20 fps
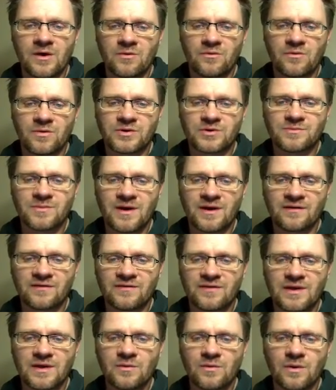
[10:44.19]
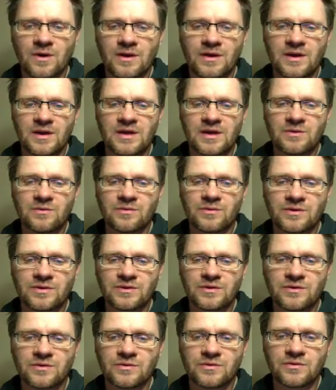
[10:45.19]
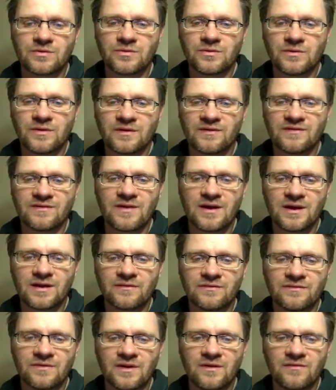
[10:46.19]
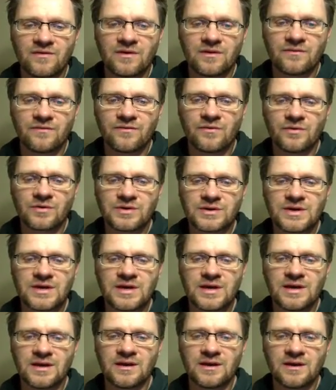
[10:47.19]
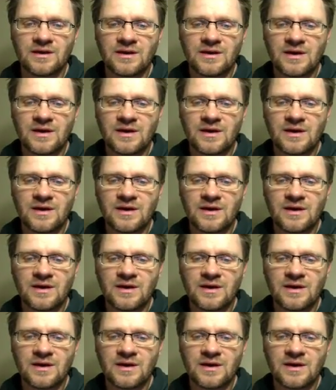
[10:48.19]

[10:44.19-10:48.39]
which makes t1 equal to, that's negative 7 and 14,